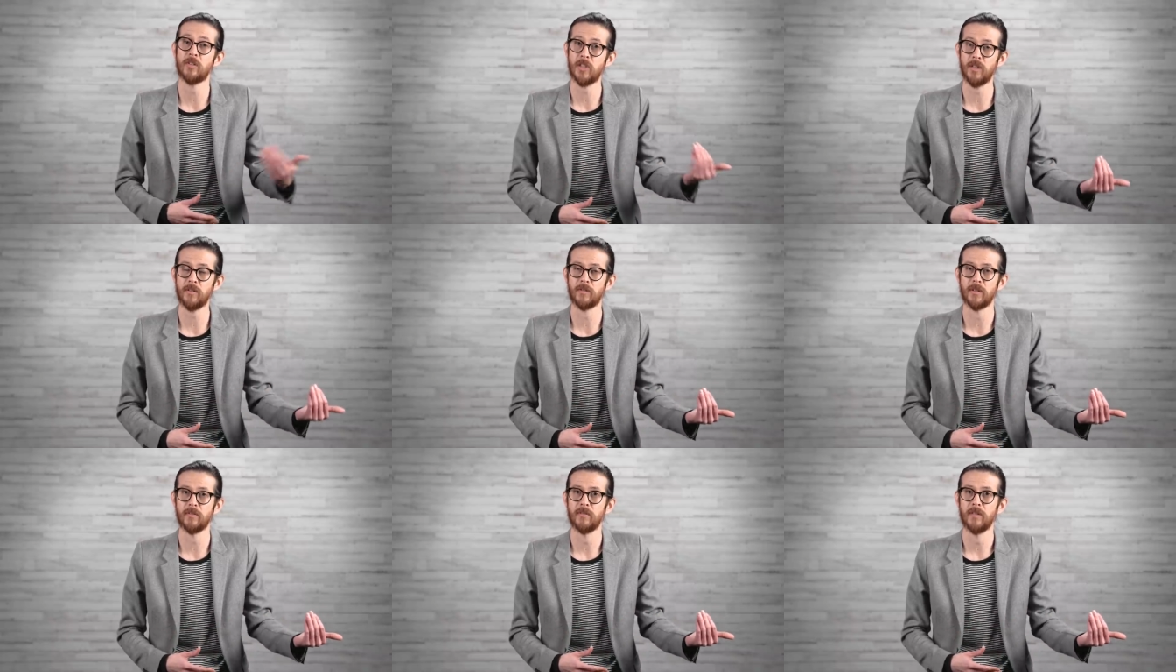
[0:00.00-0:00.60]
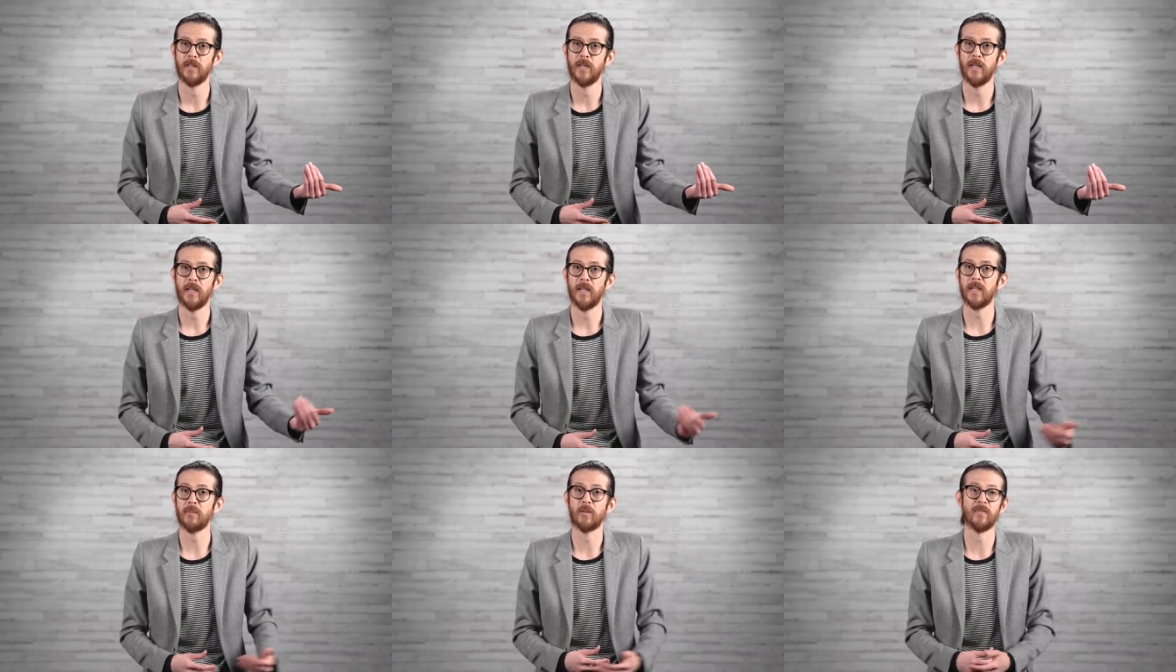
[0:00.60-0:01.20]
children.
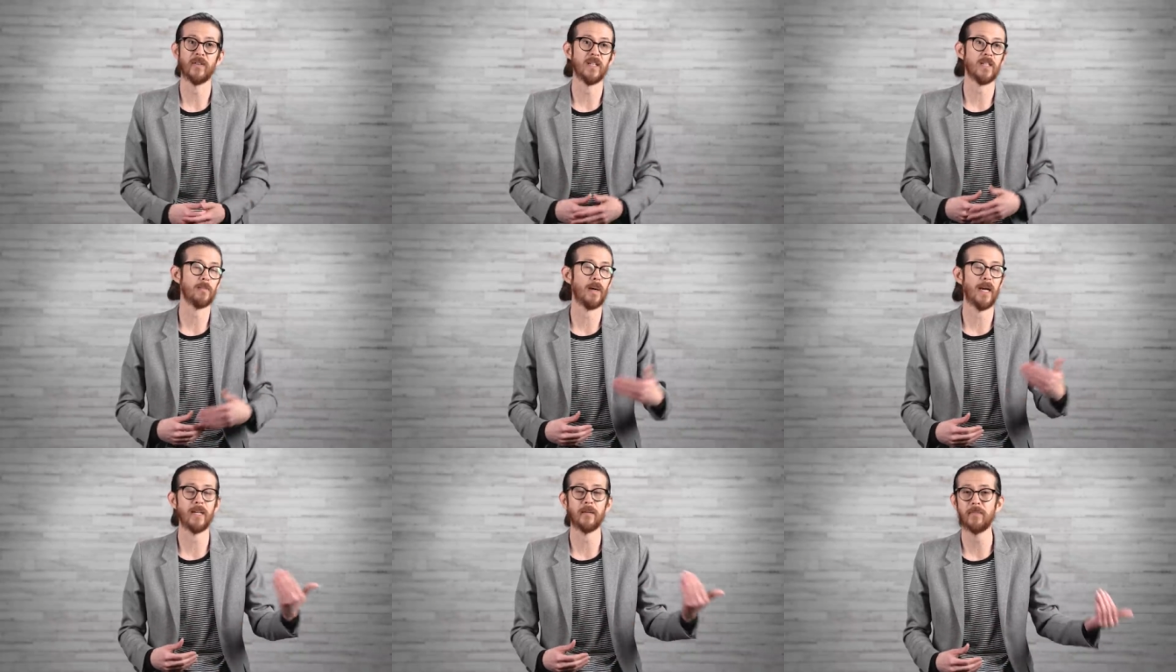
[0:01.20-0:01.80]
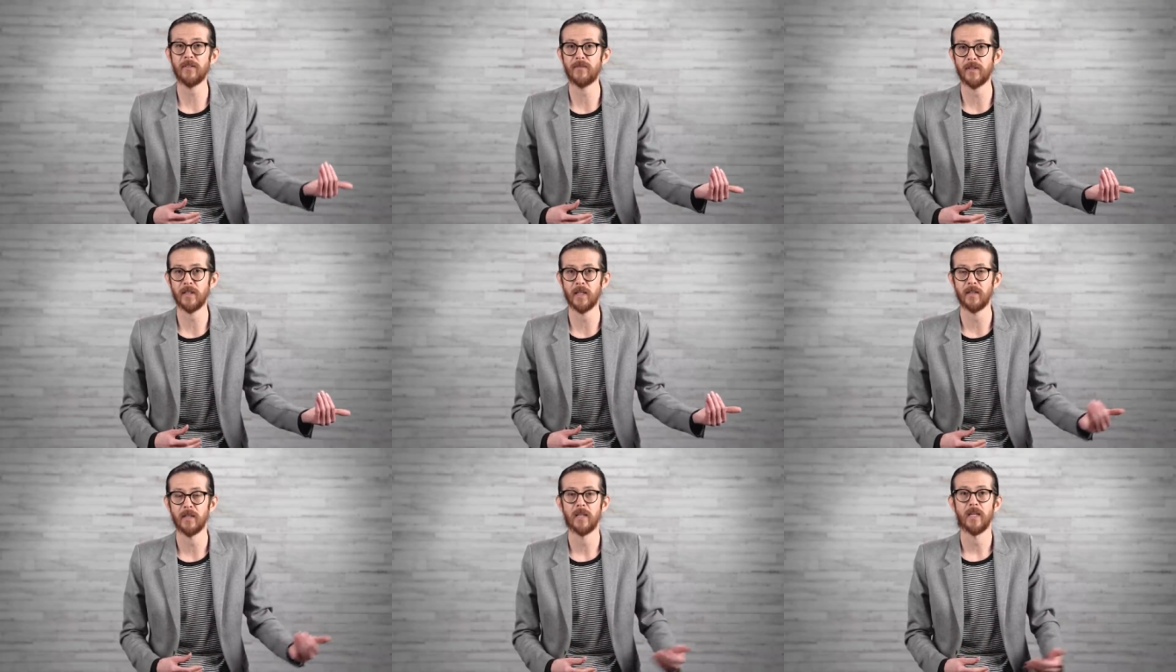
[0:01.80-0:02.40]
It prevents spina
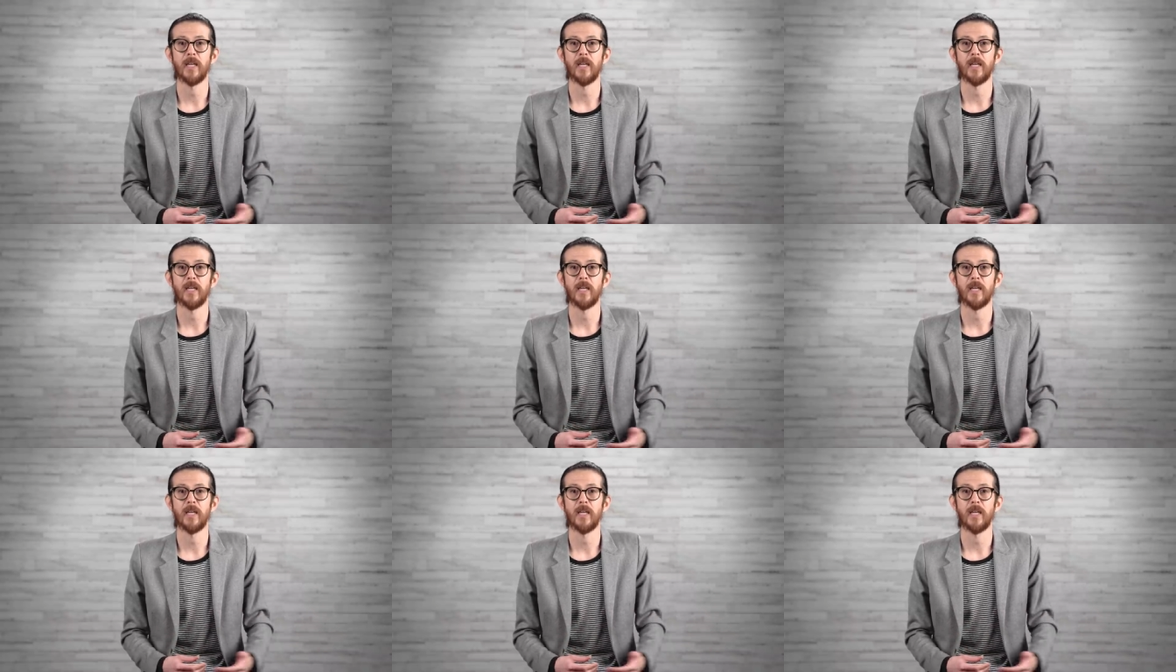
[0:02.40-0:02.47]
bifida,